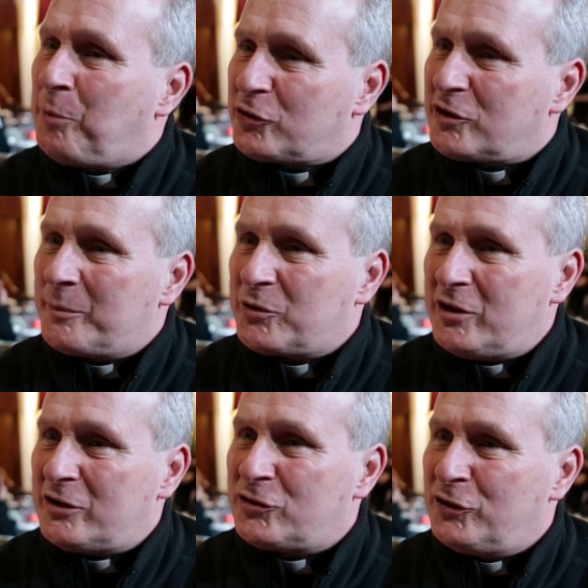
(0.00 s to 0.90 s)
Posh Club
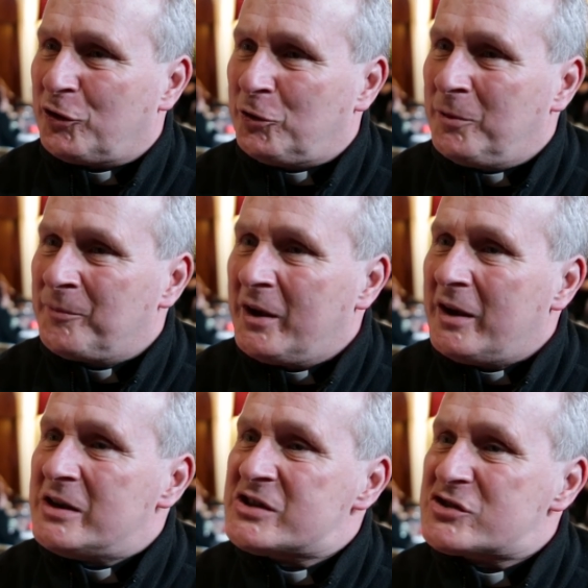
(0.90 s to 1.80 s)
seeks to do
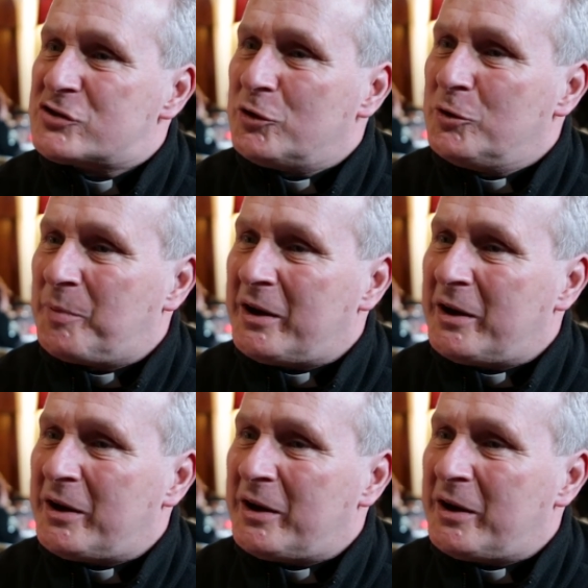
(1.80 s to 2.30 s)
is to